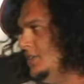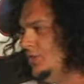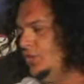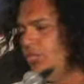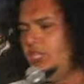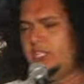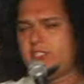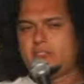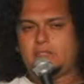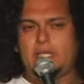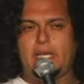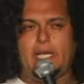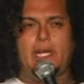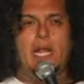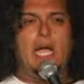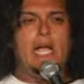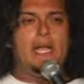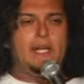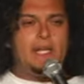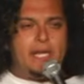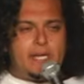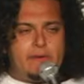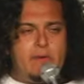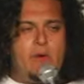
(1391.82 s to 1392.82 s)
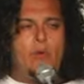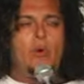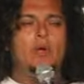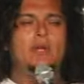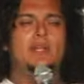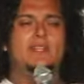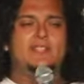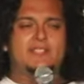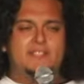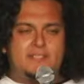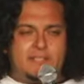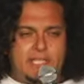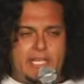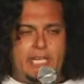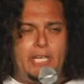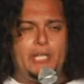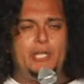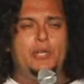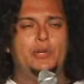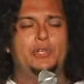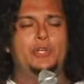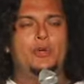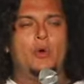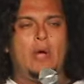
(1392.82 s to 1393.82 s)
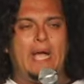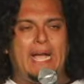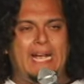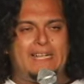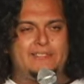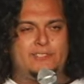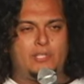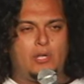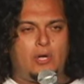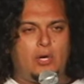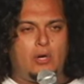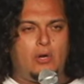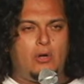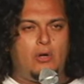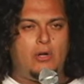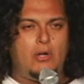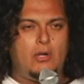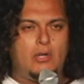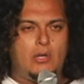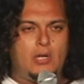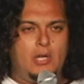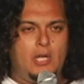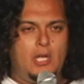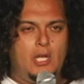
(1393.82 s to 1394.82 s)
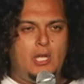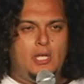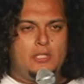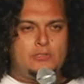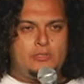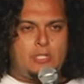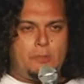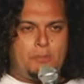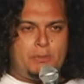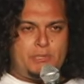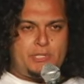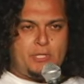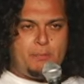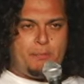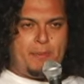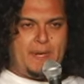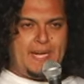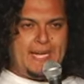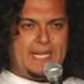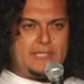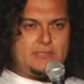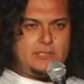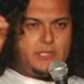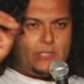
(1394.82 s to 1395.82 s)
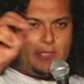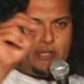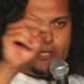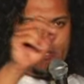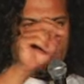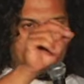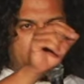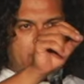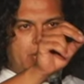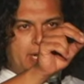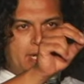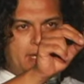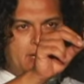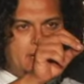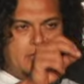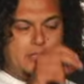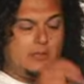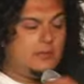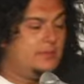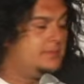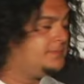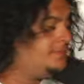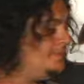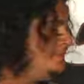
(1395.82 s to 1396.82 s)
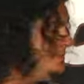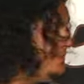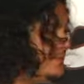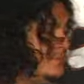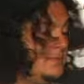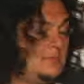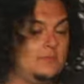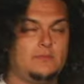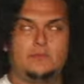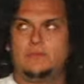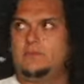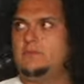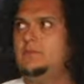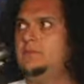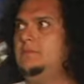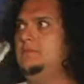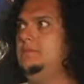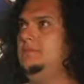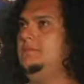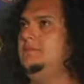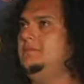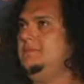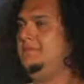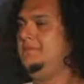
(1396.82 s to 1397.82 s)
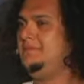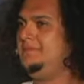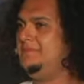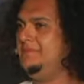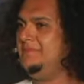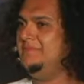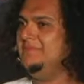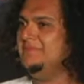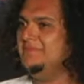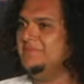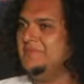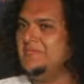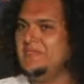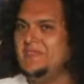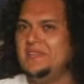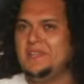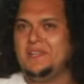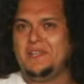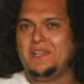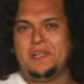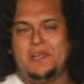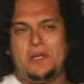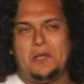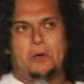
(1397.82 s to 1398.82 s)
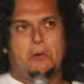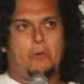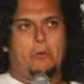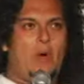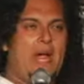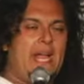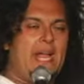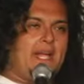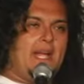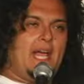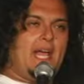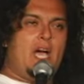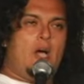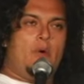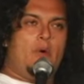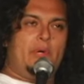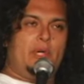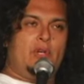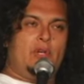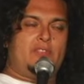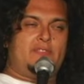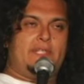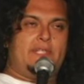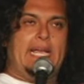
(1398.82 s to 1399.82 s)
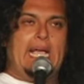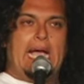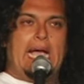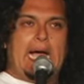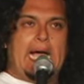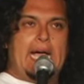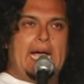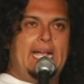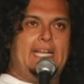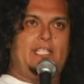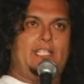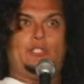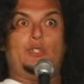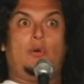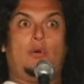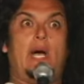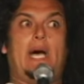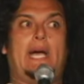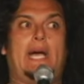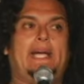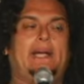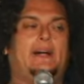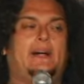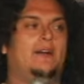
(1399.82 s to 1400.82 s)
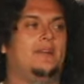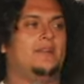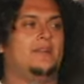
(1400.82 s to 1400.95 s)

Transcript: She said, I never want to see you, you a So put the patch on your other eye. Right now, we don't see eye to eye.